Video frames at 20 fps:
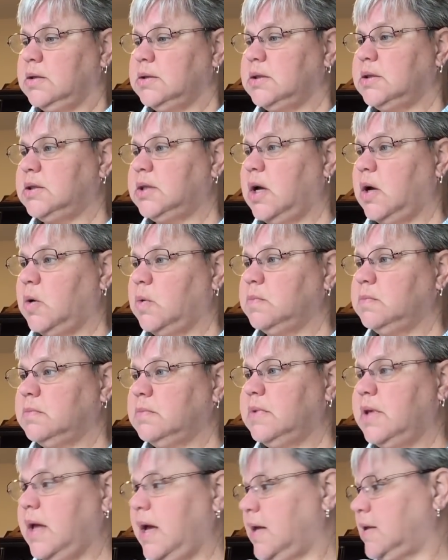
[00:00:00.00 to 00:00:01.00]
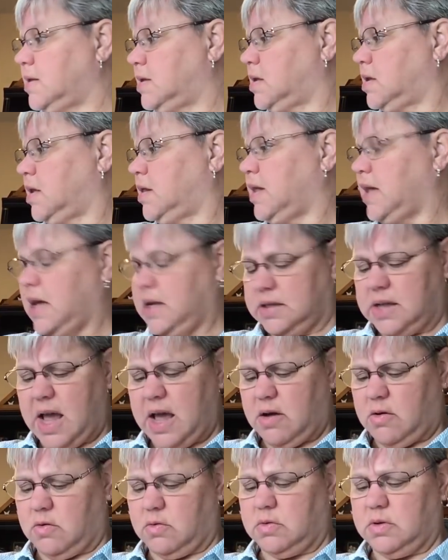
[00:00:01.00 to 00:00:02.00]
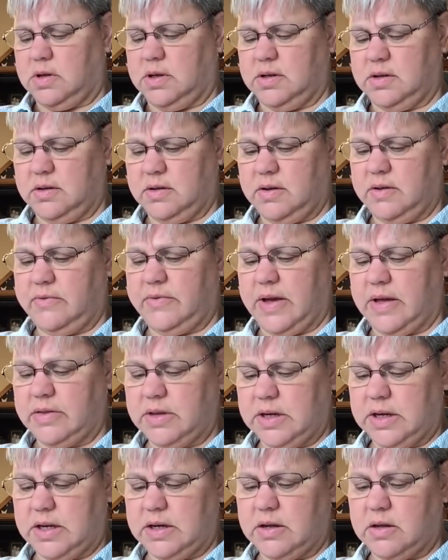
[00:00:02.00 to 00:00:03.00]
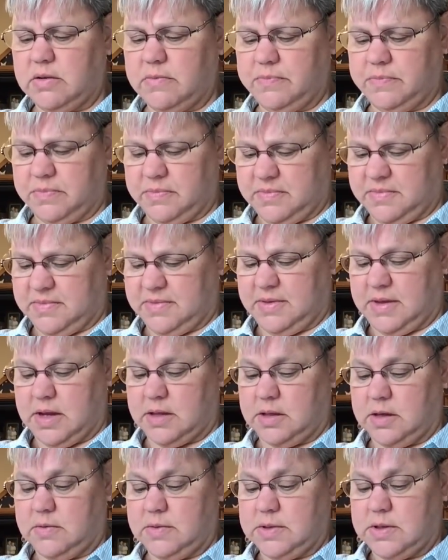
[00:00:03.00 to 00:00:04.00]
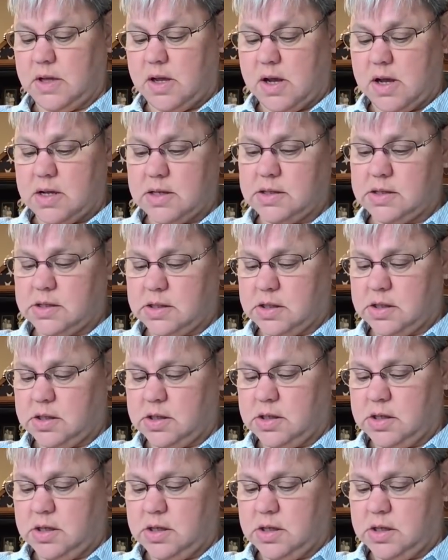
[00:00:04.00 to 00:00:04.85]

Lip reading: So, that's the thing. Ow, found the needle. Not that it was lost.